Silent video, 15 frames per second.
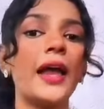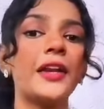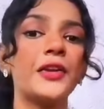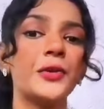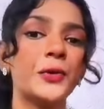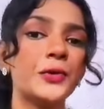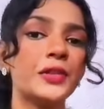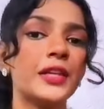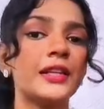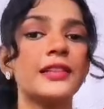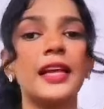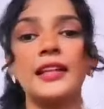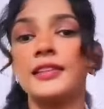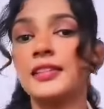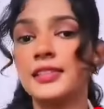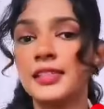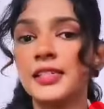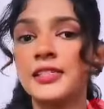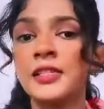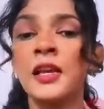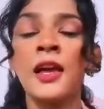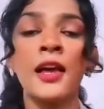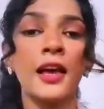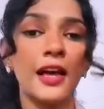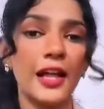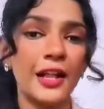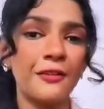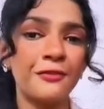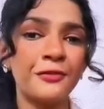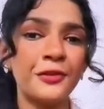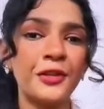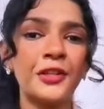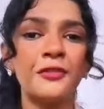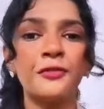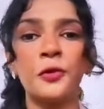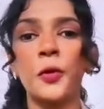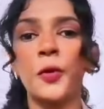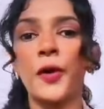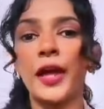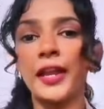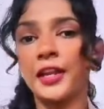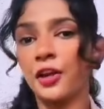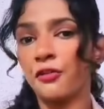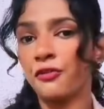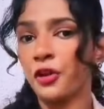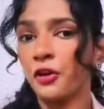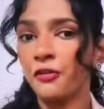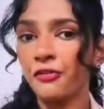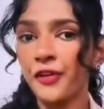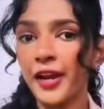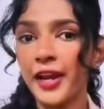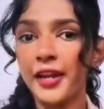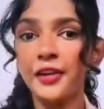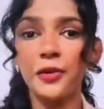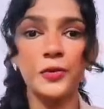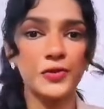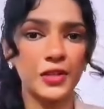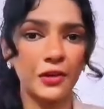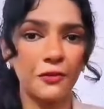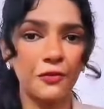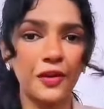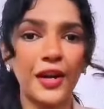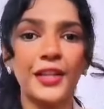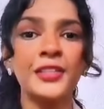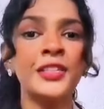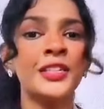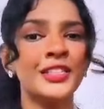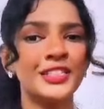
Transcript: And you think that this is helpful for any of your friend or someone,